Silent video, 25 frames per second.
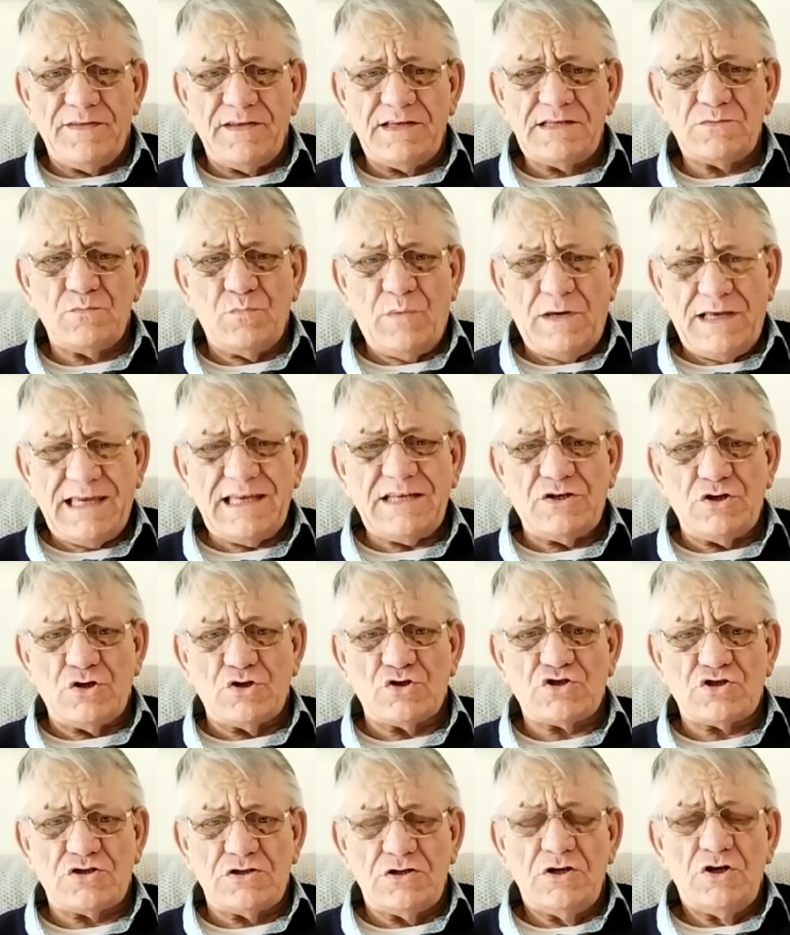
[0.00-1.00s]
this
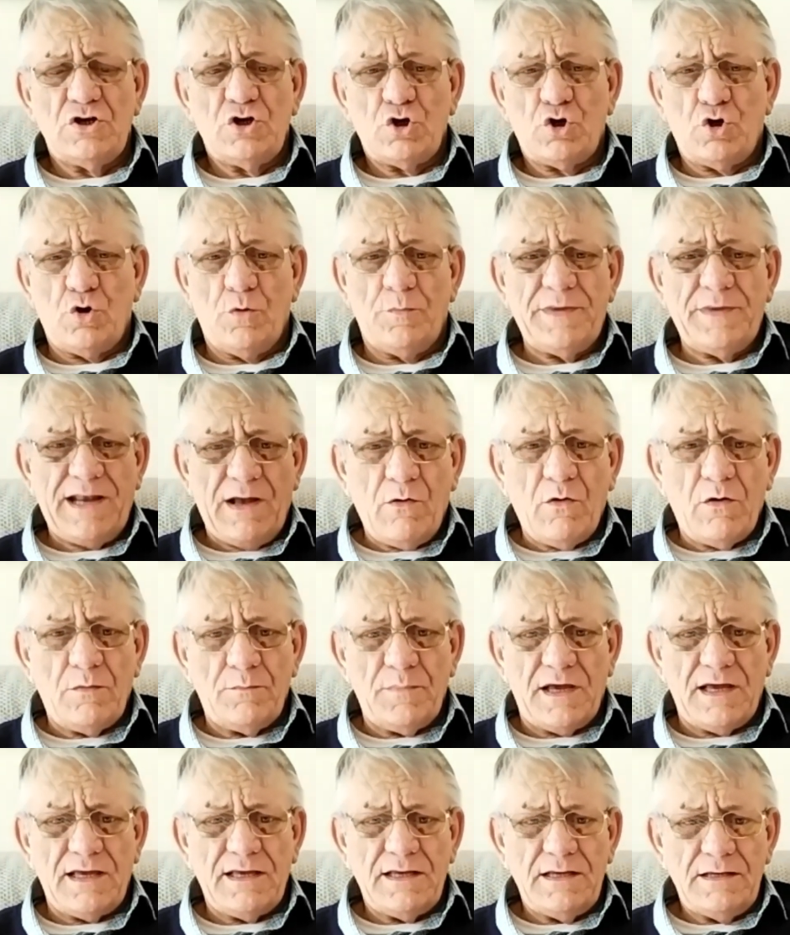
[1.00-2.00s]
wickedness coming out of
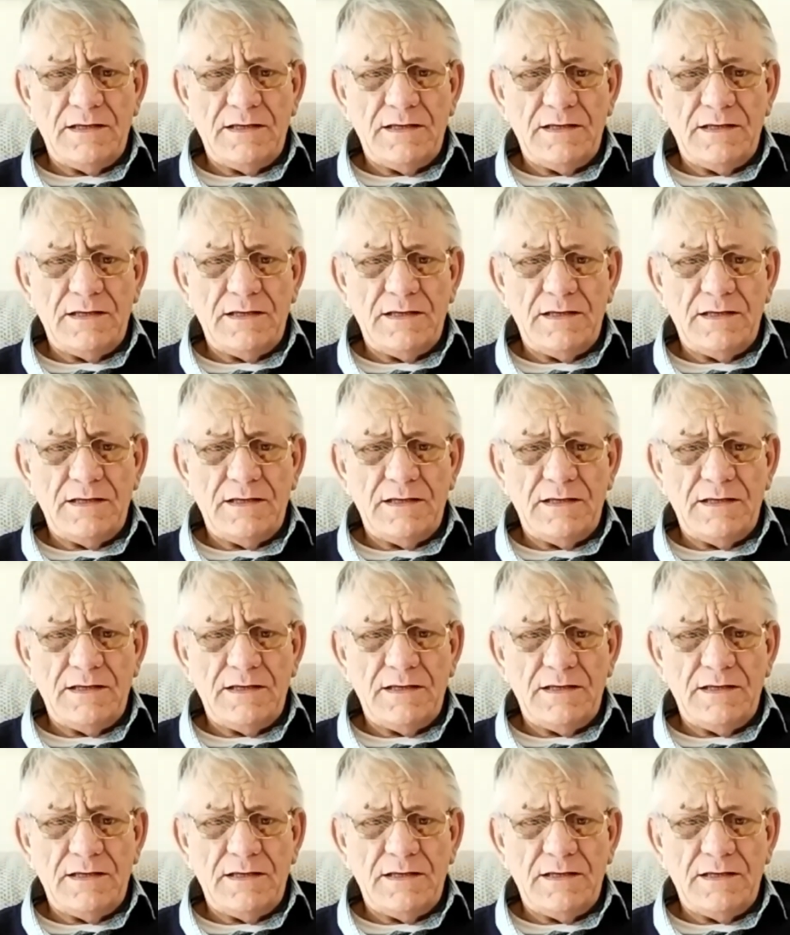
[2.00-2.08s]
me.